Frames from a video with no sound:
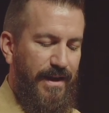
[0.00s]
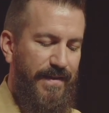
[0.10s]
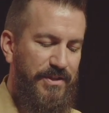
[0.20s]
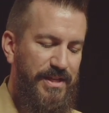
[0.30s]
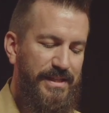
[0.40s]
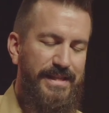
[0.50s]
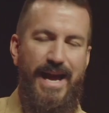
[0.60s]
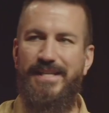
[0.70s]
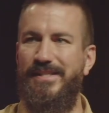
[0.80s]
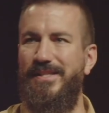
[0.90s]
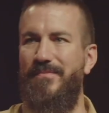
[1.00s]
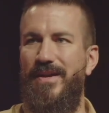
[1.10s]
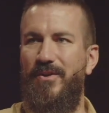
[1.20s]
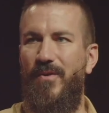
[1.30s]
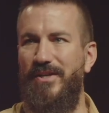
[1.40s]
And then Jesus asks the
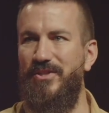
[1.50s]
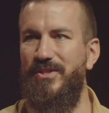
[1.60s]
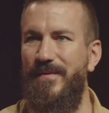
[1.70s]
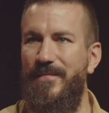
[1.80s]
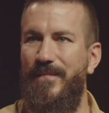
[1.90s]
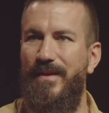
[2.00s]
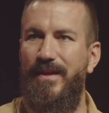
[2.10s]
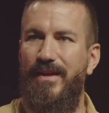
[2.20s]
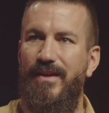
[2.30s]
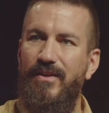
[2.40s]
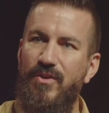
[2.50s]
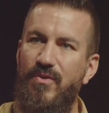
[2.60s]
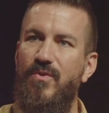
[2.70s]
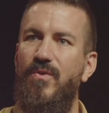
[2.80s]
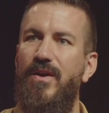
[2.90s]
big question
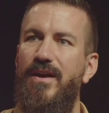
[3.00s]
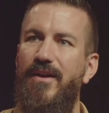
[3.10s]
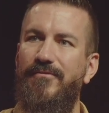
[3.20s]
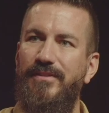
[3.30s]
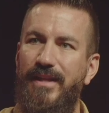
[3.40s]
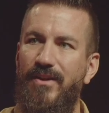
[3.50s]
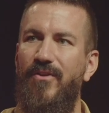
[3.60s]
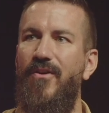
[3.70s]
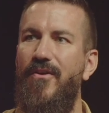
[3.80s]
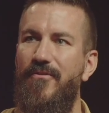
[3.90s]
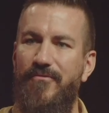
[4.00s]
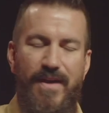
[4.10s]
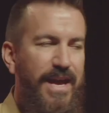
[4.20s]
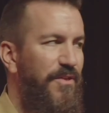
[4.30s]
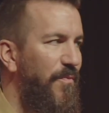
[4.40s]
you of little
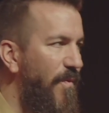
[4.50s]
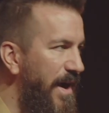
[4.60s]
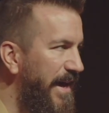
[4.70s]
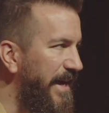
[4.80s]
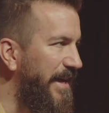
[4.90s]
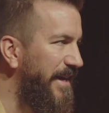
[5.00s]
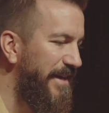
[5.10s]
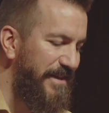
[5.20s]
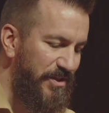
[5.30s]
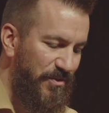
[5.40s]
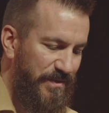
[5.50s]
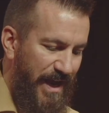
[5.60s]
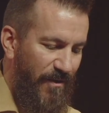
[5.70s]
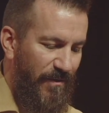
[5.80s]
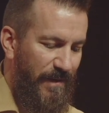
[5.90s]
faith, why did you
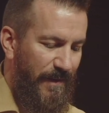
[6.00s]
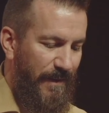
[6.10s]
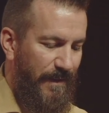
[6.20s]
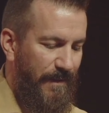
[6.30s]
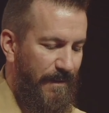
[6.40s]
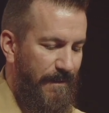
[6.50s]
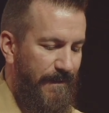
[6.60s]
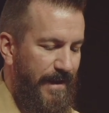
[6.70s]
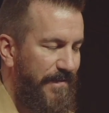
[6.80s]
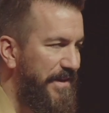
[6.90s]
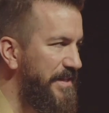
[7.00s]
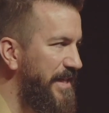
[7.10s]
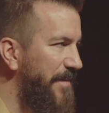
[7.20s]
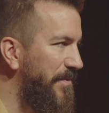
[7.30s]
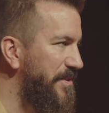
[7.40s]
doubt? And the
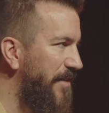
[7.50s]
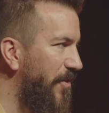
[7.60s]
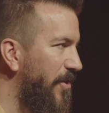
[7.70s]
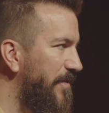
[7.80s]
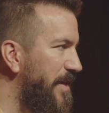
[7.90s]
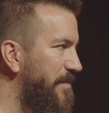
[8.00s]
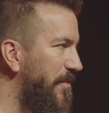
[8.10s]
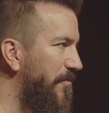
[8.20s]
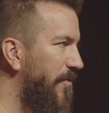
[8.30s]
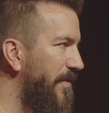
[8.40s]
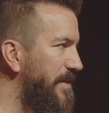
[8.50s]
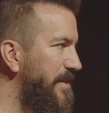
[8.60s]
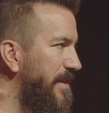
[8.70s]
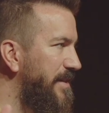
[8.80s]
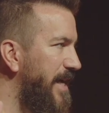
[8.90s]
disciples have heard this before. This
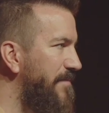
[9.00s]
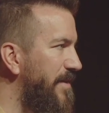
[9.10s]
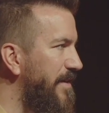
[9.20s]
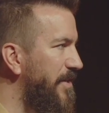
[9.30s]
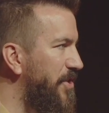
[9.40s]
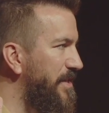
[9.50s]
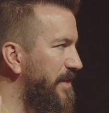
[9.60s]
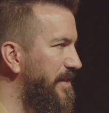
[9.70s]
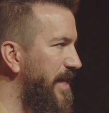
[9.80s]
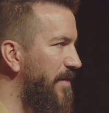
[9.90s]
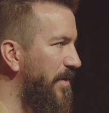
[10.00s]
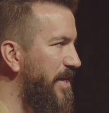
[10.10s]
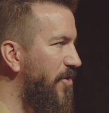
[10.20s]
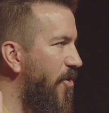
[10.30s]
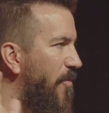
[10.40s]
is the same thing that Jesus said when
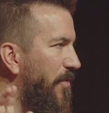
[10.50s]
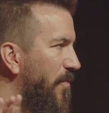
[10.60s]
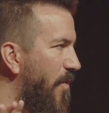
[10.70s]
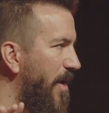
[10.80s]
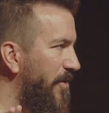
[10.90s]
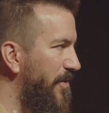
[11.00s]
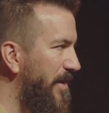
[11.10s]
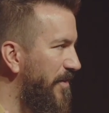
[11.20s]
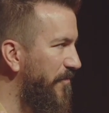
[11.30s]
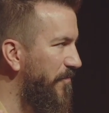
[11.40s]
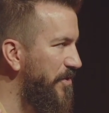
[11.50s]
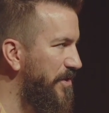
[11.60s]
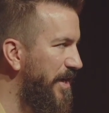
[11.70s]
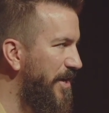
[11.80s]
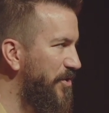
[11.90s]
he calmed the water in their
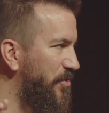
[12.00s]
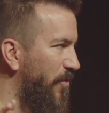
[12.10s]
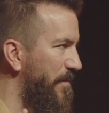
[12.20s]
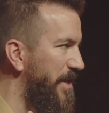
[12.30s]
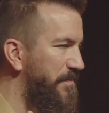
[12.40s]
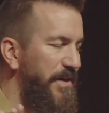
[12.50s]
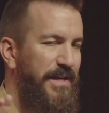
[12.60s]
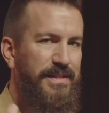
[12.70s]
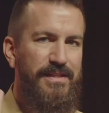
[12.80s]
first storm experience.